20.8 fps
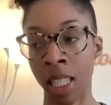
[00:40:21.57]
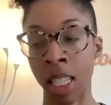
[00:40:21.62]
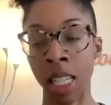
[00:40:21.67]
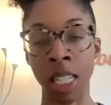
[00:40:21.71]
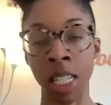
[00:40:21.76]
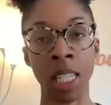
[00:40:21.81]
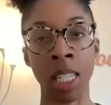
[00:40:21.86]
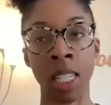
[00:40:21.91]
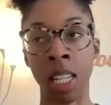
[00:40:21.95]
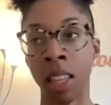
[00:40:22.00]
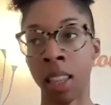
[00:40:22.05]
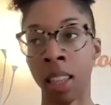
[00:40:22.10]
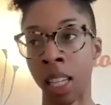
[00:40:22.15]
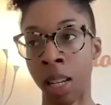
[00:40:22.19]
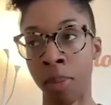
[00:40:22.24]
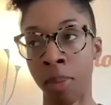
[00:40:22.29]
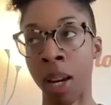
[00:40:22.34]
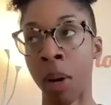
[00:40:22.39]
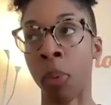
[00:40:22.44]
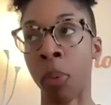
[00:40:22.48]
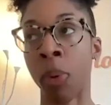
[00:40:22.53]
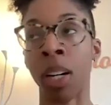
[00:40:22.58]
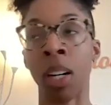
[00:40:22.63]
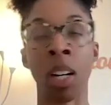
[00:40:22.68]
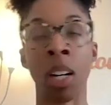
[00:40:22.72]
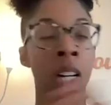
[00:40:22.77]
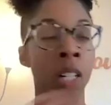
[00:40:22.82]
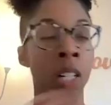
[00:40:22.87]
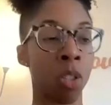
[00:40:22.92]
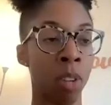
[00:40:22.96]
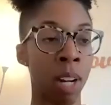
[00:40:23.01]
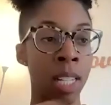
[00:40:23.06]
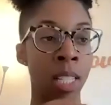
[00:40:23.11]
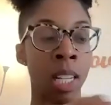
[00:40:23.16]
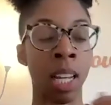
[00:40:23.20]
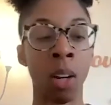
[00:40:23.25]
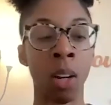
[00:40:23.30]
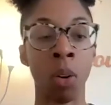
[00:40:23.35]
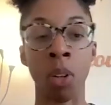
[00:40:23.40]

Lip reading: this is a theme that we are addressing,